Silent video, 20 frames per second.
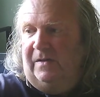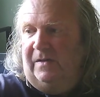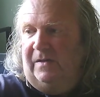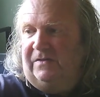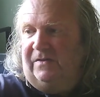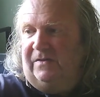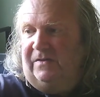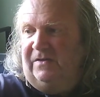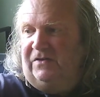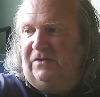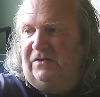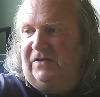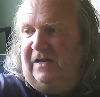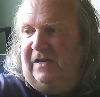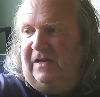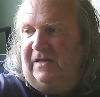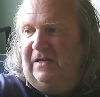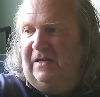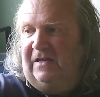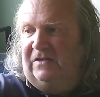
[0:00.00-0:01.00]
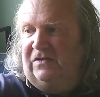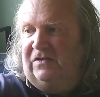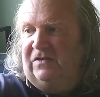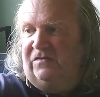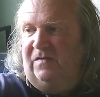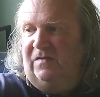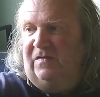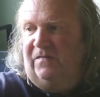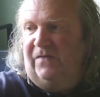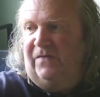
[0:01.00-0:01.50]
Dominic's going to check
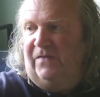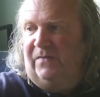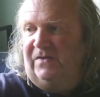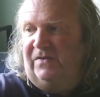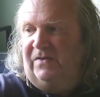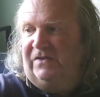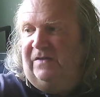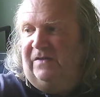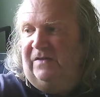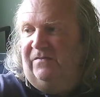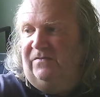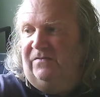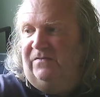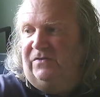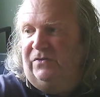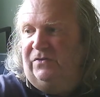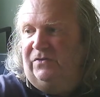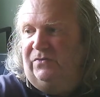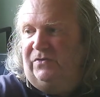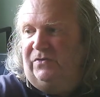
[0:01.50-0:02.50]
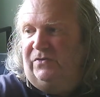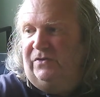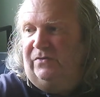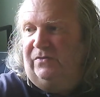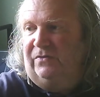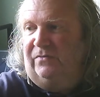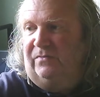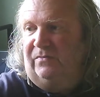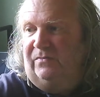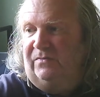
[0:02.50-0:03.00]
his trim phone is seven two
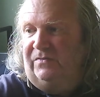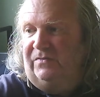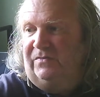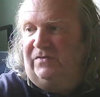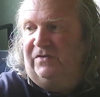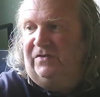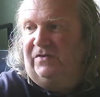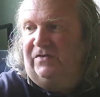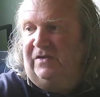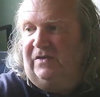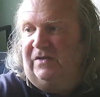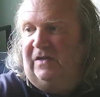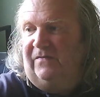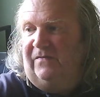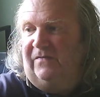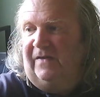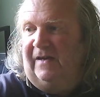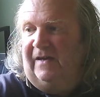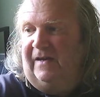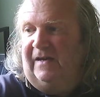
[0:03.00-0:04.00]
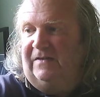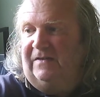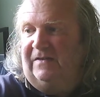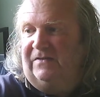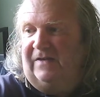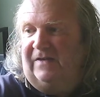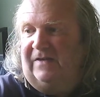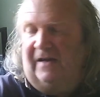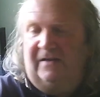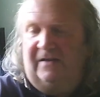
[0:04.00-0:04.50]
two to see if it
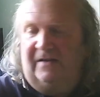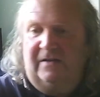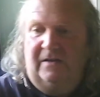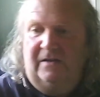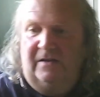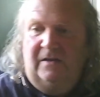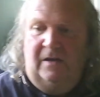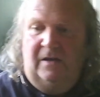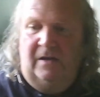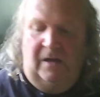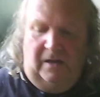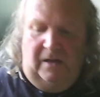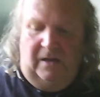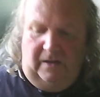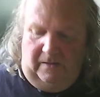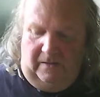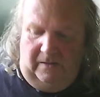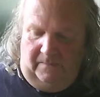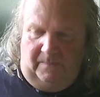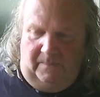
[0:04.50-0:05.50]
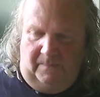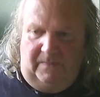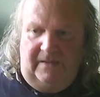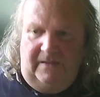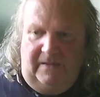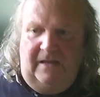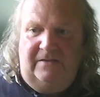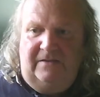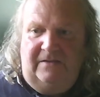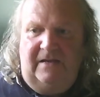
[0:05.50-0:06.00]
has that. Um,
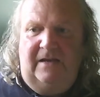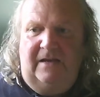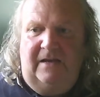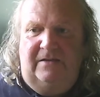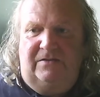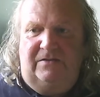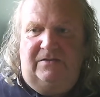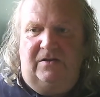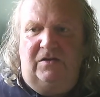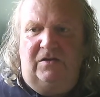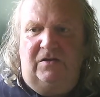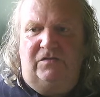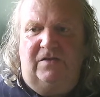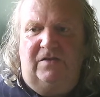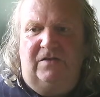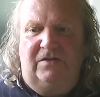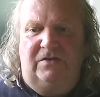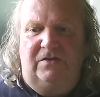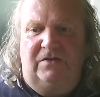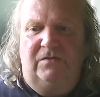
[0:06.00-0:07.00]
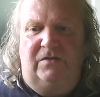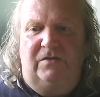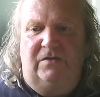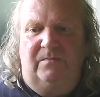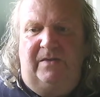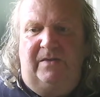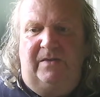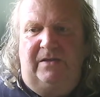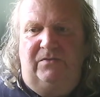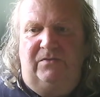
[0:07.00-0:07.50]
yeah, it's got a
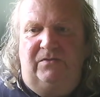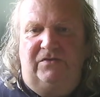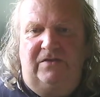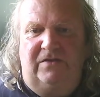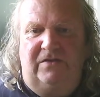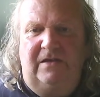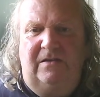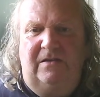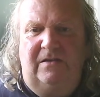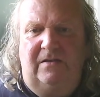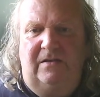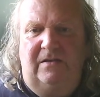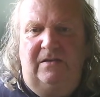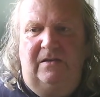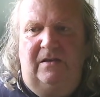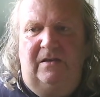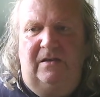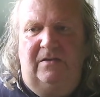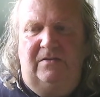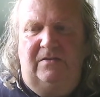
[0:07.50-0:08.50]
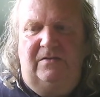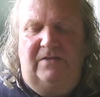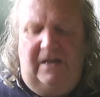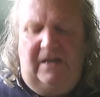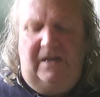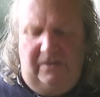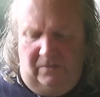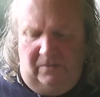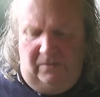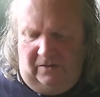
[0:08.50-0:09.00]
translucent bit. You'll see that the
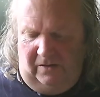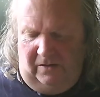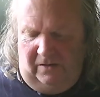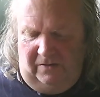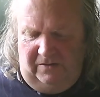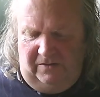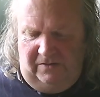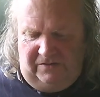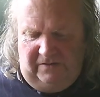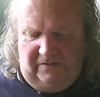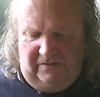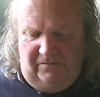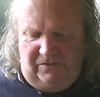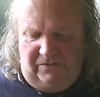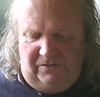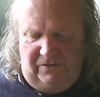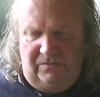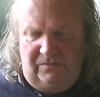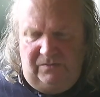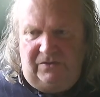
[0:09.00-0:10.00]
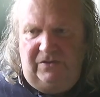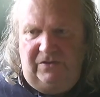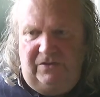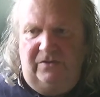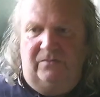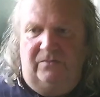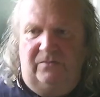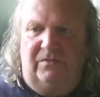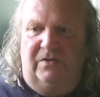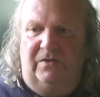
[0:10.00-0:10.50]
dial on a seven two
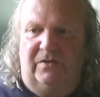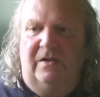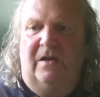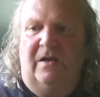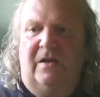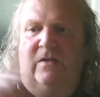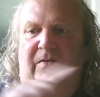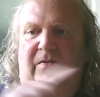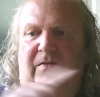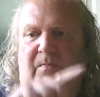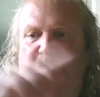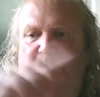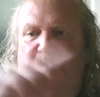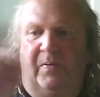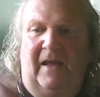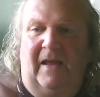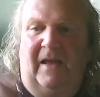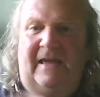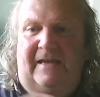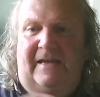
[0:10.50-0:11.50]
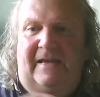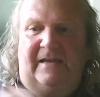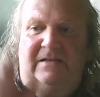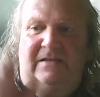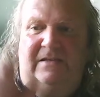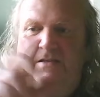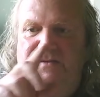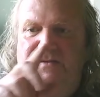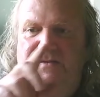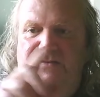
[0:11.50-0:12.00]
two, the, the
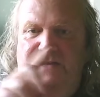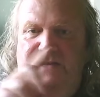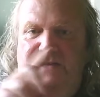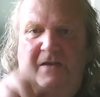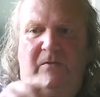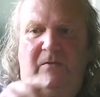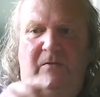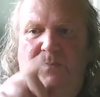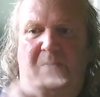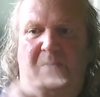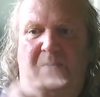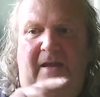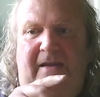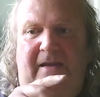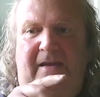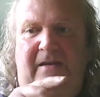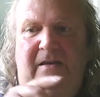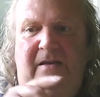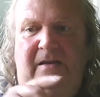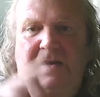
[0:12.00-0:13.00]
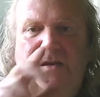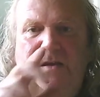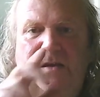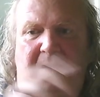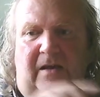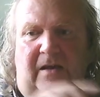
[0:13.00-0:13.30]
plate, the dial plate,